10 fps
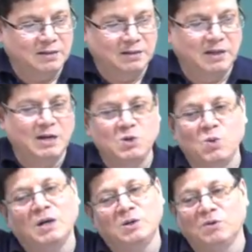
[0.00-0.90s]
that is
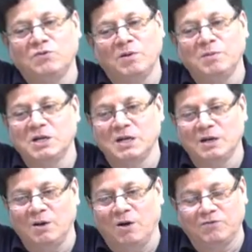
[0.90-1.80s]
one
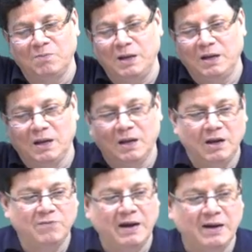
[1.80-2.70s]
conformation of me.
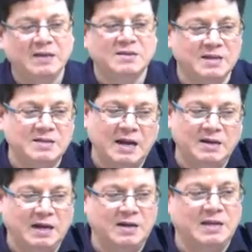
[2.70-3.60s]
If I raise this
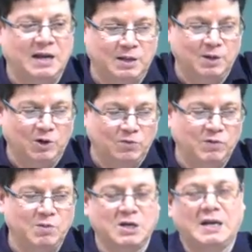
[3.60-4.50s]
hand, that is another
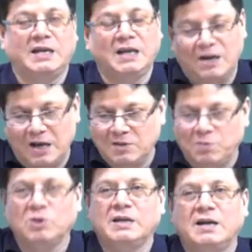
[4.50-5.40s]
conformation. I can raise
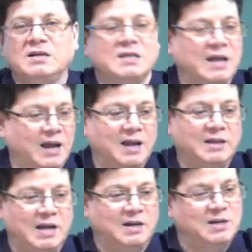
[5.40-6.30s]
both hands,
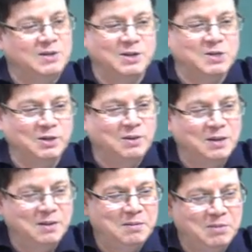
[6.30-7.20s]
that is also
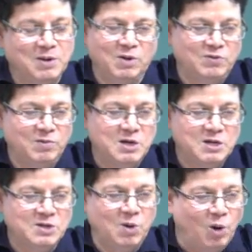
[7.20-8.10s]
the
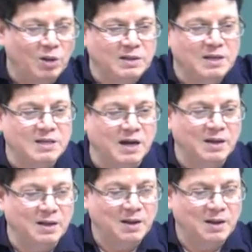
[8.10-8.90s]
conformation. So, all these are